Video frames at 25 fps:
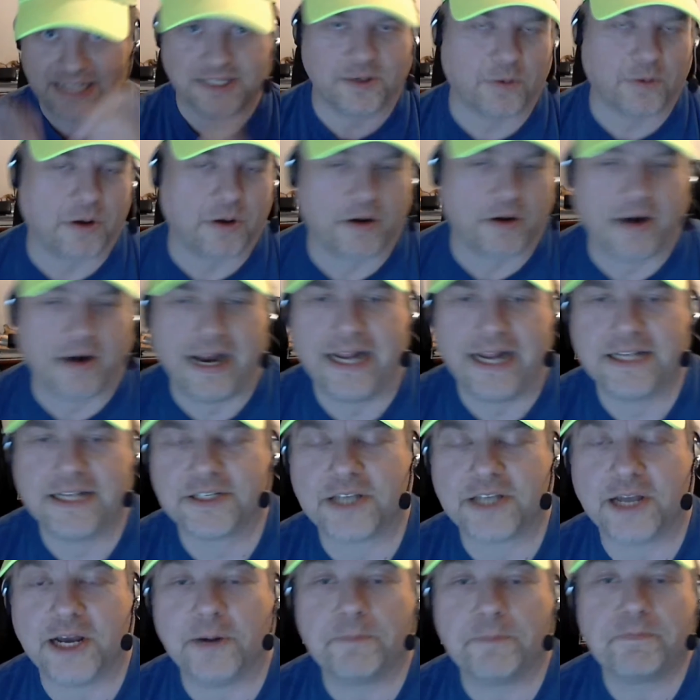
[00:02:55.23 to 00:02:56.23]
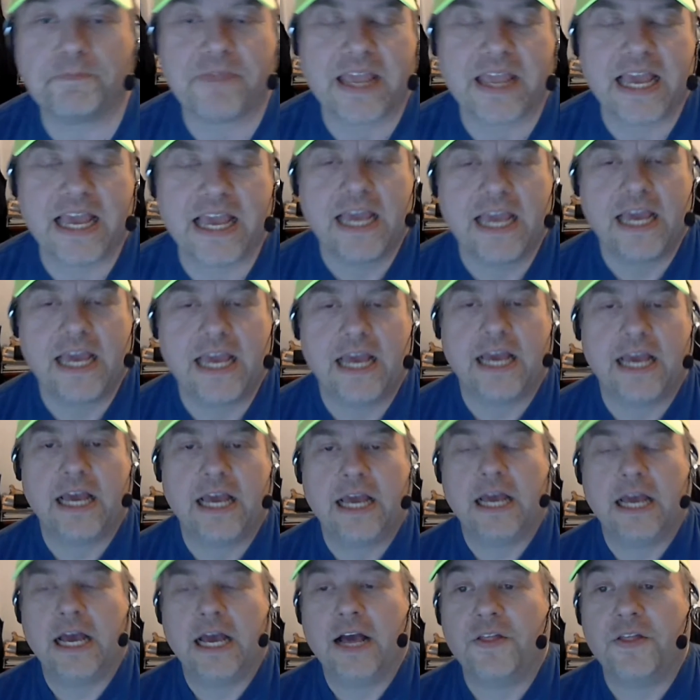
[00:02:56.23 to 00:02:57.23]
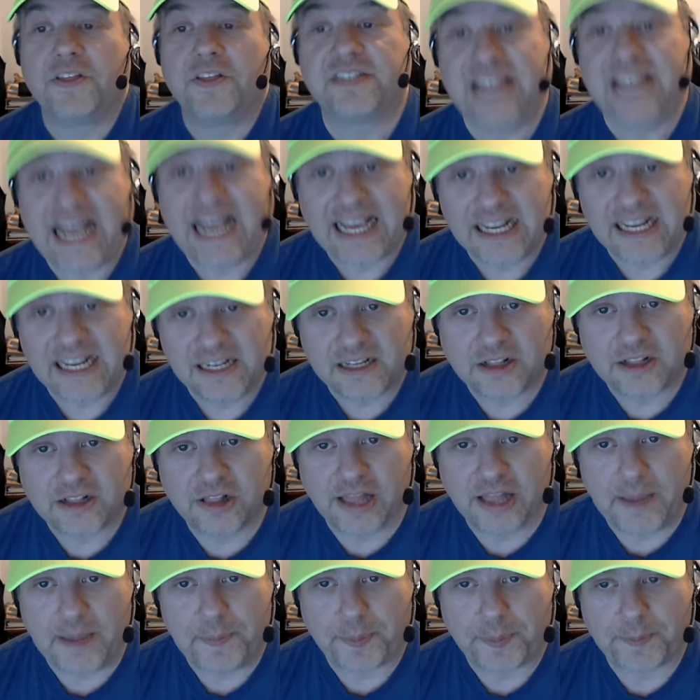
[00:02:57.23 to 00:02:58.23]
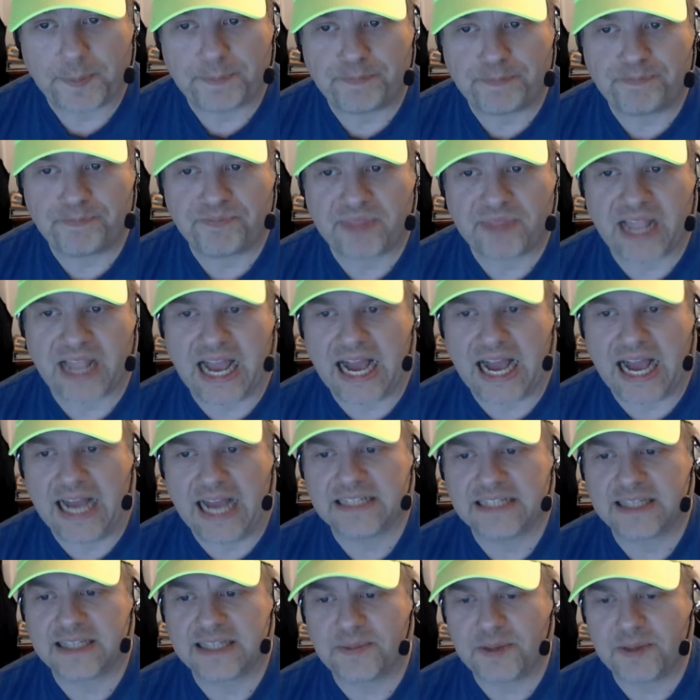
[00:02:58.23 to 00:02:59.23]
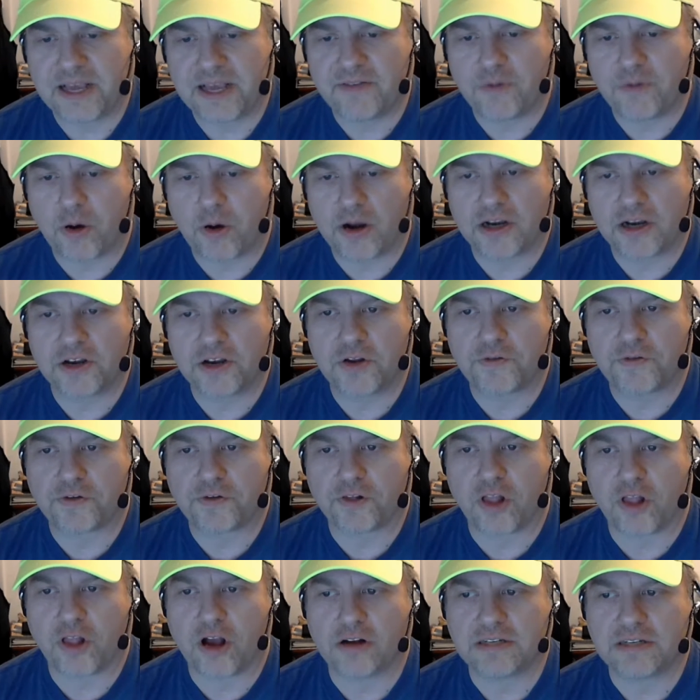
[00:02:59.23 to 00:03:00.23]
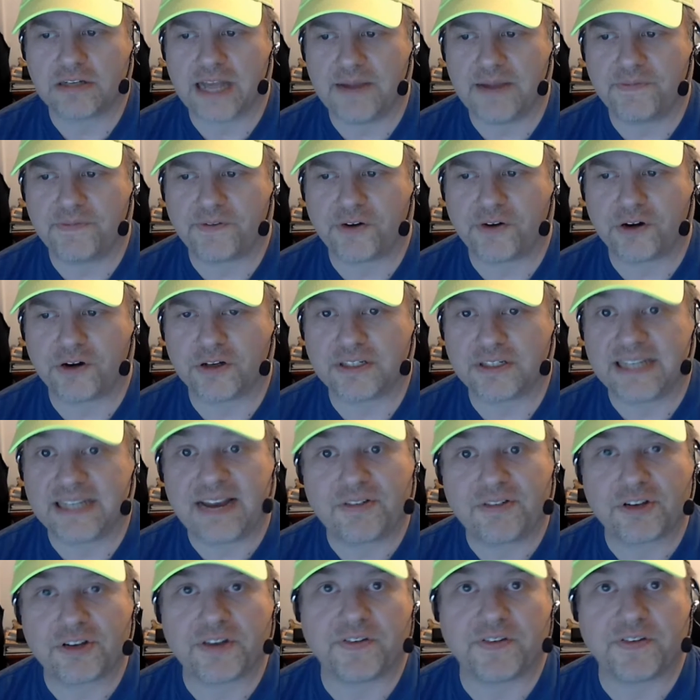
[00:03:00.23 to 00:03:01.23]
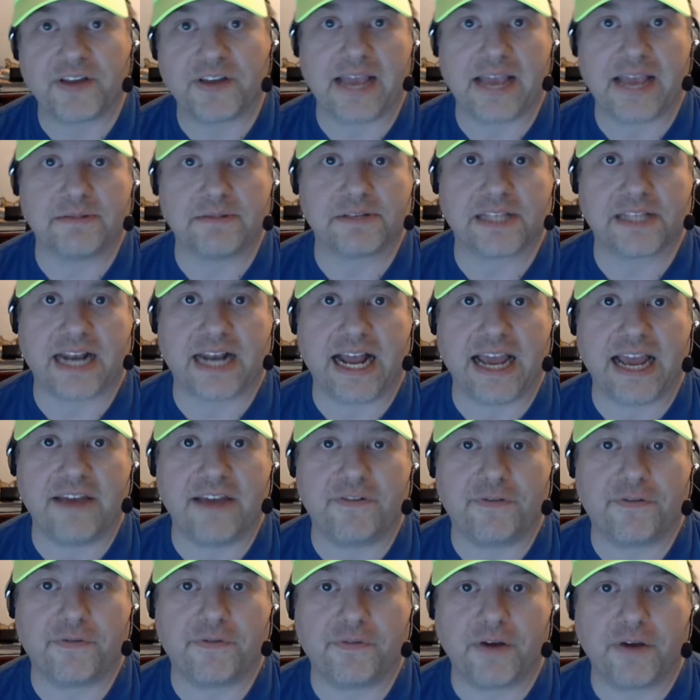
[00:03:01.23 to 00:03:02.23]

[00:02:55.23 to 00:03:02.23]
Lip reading: it were, right? So the second clip is something I've wanted to do for a long time for several different games that I've